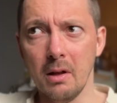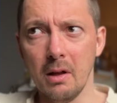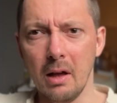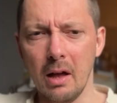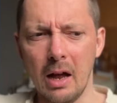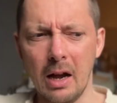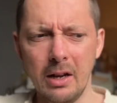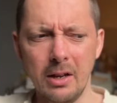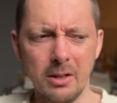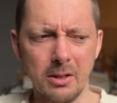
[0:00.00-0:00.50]

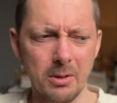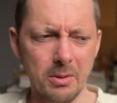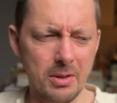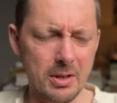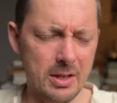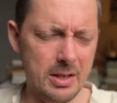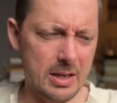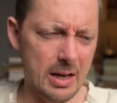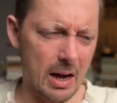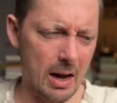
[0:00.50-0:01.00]
And the
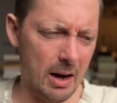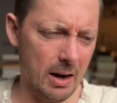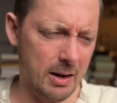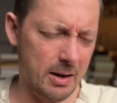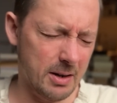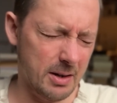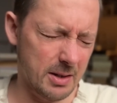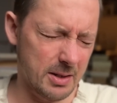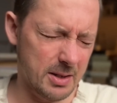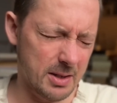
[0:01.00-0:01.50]

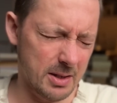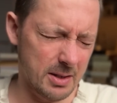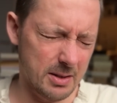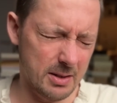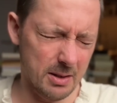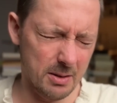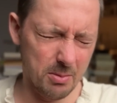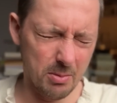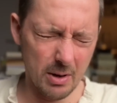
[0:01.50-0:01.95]
darkness is that,